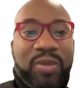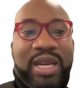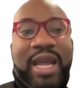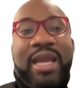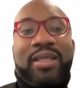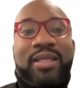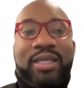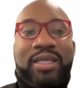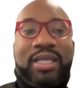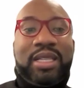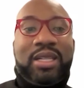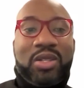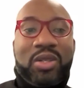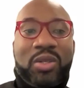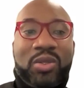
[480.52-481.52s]
Black and
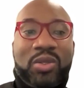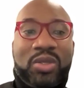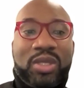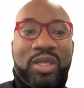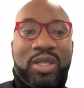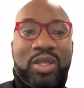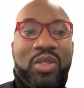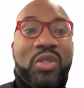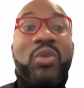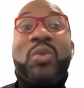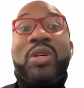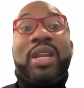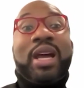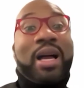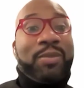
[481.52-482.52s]
Latinos
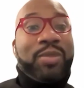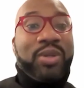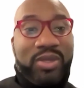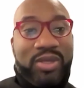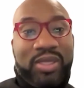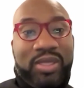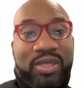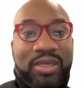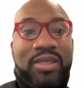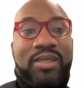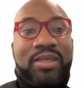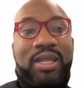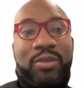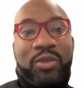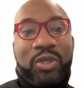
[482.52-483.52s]
do not persist in
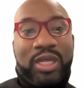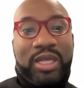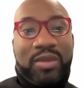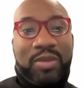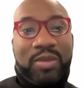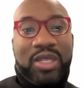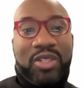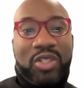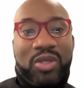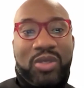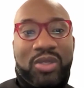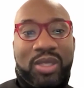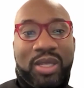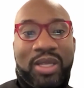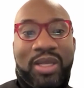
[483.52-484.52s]
STEM-related
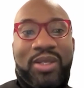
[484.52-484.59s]
majors.